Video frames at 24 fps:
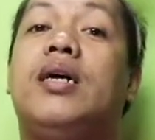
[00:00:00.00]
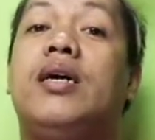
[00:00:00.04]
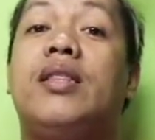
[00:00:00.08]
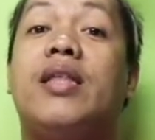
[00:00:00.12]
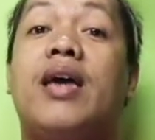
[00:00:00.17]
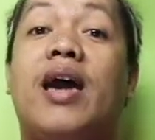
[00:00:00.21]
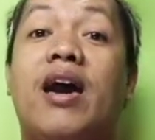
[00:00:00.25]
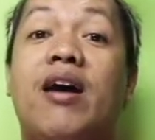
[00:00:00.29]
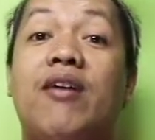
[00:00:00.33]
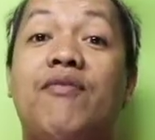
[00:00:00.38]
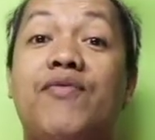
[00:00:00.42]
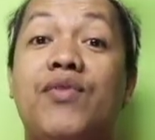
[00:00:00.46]

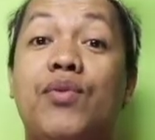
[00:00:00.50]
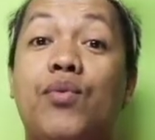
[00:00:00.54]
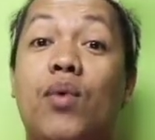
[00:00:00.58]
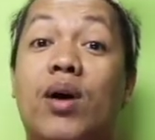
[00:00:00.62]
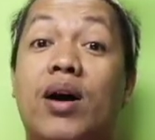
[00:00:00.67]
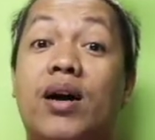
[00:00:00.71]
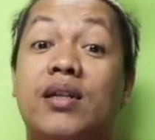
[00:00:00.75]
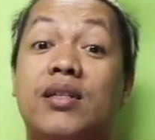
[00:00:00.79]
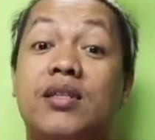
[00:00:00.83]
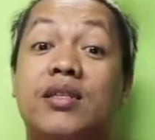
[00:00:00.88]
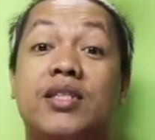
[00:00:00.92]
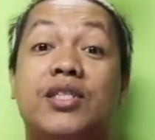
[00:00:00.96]
Now
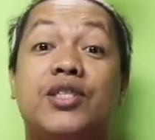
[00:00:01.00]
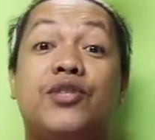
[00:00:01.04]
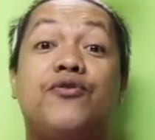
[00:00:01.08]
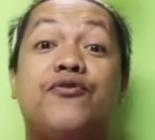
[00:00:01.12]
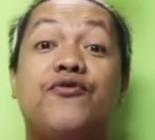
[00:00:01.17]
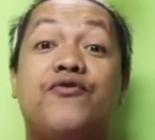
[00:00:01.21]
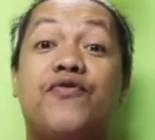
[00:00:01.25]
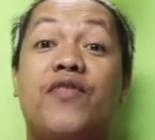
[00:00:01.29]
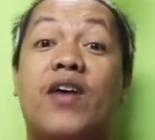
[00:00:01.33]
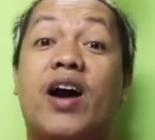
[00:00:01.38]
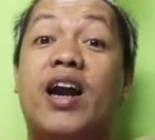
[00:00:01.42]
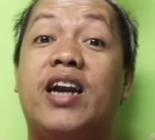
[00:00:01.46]
everyone, to
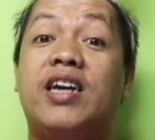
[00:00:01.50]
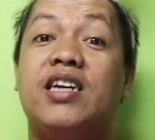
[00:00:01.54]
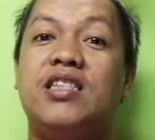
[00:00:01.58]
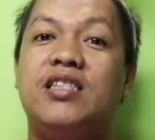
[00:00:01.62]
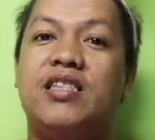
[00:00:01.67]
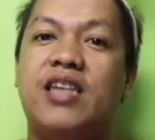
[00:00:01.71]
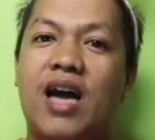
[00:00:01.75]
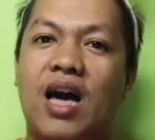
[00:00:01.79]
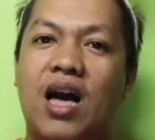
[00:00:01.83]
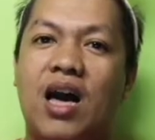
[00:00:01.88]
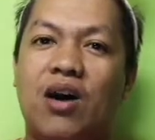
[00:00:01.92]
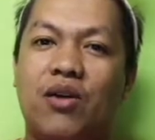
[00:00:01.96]

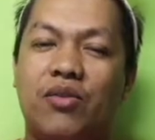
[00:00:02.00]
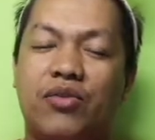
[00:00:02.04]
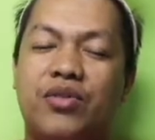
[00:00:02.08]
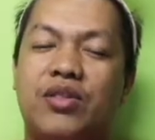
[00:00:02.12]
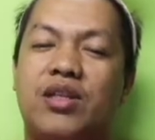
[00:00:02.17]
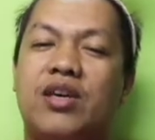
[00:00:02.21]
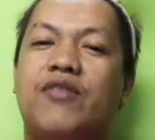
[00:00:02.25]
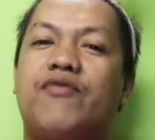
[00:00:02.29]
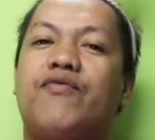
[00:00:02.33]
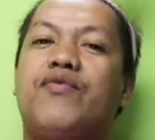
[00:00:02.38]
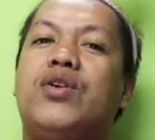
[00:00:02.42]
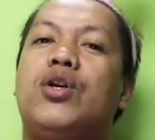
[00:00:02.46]
find out
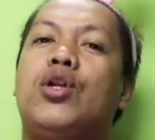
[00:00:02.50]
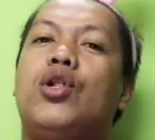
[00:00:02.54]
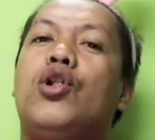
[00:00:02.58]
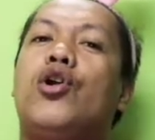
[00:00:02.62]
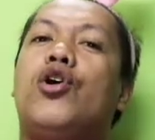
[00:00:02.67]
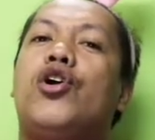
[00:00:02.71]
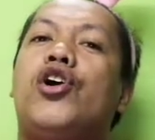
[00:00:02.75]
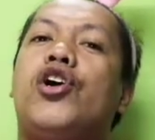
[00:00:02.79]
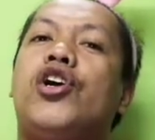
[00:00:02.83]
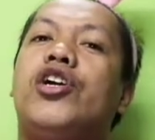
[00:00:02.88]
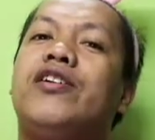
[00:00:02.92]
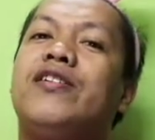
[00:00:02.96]
if you
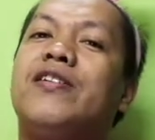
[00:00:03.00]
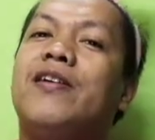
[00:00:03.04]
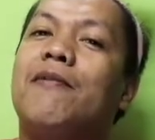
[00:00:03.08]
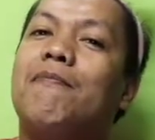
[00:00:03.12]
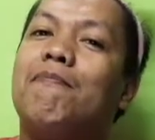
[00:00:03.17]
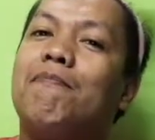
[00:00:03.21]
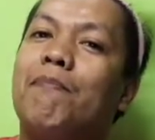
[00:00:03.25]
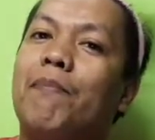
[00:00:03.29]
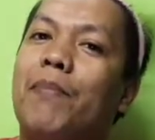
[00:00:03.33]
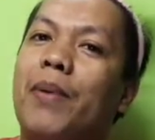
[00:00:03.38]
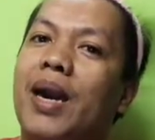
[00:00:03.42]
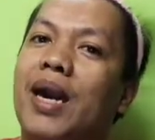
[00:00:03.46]
learned
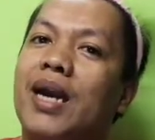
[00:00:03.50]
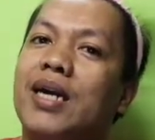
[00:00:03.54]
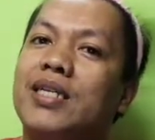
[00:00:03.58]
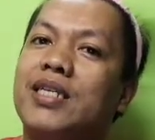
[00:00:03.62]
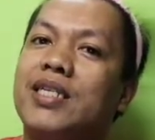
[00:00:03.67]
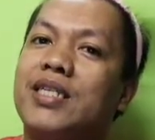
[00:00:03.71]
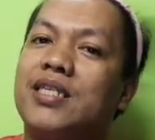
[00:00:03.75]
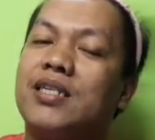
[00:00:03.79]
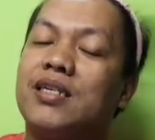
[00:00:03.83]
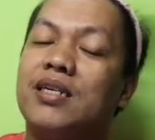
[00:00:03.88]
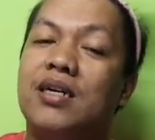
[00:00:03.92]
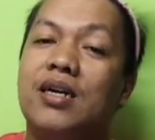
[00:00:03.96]

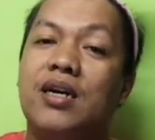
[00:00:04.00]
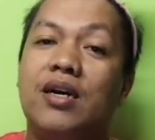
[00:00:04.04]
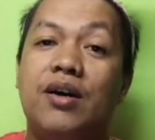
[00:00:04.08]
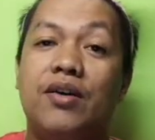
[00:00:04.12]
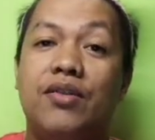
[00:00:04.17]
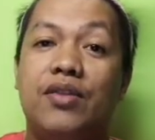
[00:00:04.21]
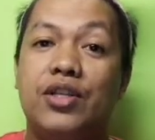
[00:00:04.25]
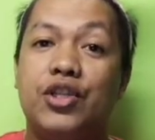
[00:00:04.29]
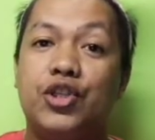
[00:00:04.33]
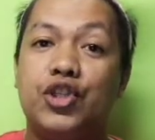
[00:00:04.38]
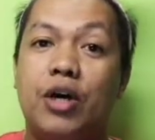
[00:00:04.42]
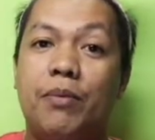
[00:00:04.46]
best
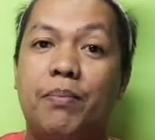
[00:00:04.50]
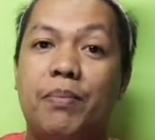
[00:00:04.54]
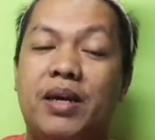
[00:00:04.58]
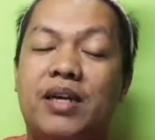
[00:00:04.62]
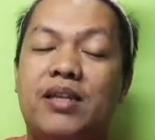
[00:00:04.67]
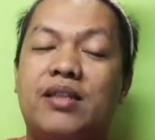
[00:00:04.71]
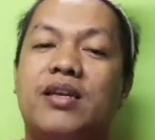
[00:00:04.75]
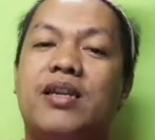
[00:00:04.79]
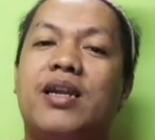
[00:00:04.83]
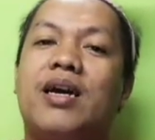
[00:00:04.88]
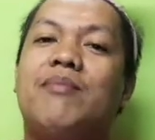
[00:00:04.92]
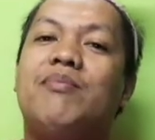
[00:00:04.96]
the topic
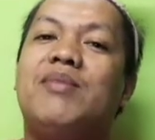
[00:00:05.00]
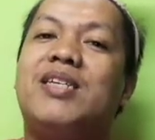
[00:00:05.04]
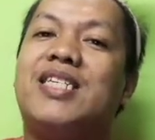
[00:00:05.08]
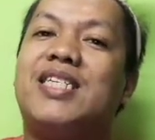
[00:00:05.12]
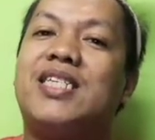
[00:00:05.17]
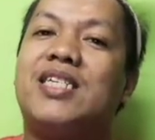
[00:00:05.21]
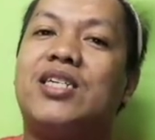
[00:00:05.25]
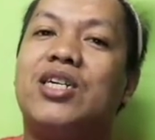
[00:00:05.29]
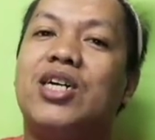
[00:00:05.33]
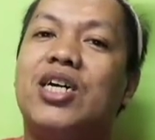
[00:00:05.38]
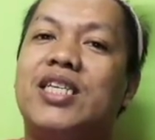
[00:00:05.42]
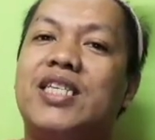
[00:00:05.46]
that I'm
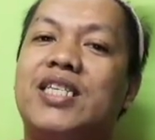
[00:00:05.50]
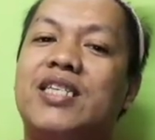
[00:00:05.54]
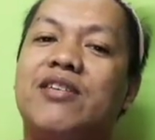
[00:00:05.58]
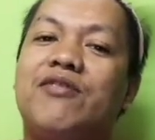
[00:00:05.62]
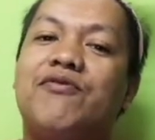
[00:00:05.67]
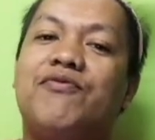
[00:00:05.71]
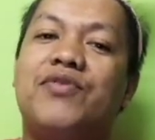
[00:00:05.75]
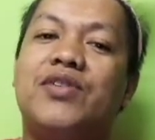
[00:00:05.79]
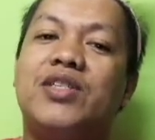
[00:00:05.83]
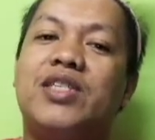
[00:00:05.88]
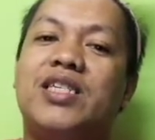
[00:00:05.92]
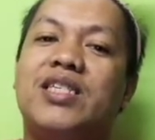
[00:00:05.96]

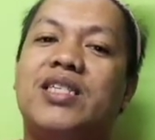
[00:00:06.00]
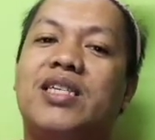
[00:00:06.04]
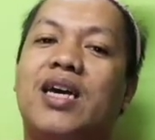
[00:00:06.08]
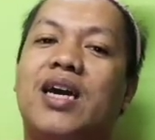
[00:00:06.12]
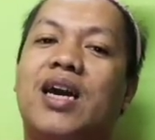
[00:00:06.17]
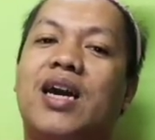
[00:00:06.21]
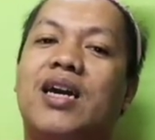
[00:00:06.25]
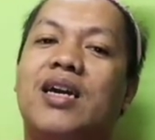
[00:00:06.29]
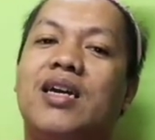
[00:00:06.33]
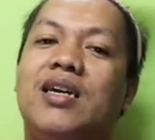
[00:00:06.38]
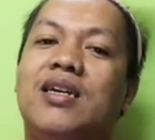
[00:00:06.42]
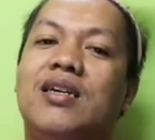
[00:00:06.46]
discussing for
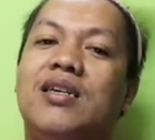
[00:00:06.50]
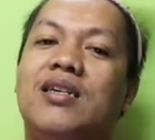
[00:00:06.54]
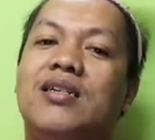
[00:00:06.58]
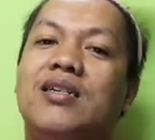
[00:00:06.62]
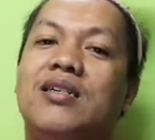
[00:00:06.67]
today,